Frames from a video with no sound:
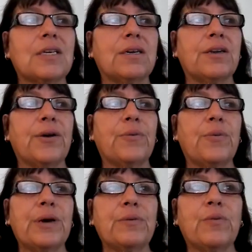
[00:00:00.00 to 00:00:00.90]

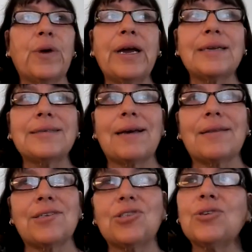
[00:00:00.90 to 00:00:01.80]
what
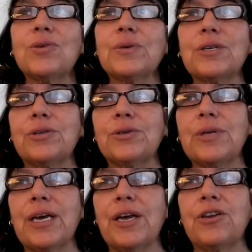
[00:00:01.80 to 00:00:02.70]
exactly do you
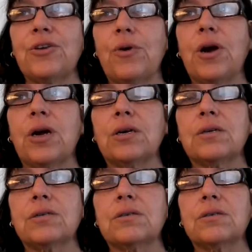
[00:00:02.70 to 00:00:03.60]
include in your
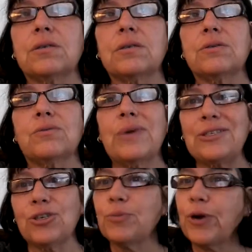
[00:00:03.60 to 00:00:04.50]

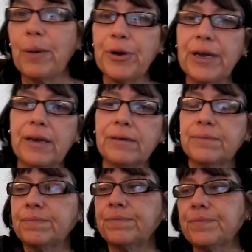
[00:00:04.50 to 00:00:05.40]
rental property.
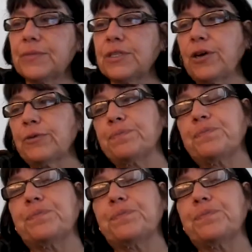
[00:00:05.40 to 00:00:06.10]
So